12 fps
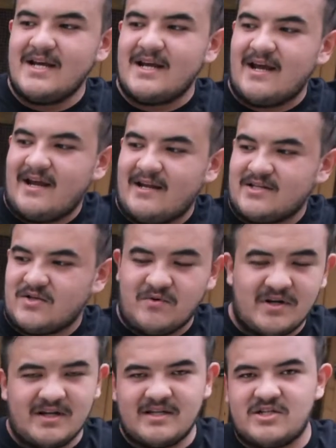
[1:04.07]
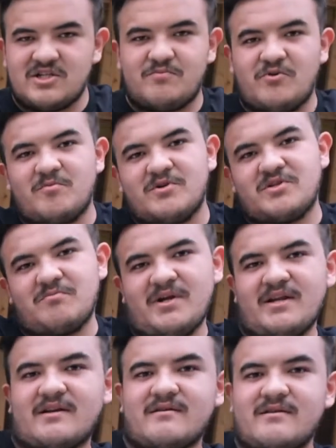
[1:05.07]
And so what it is just pretty much the
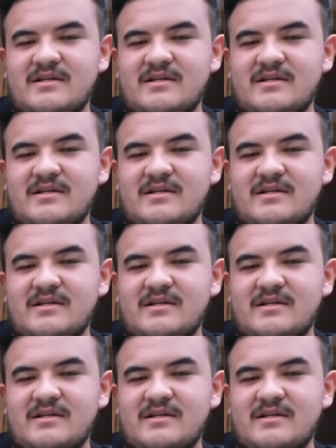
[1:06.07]
bedding.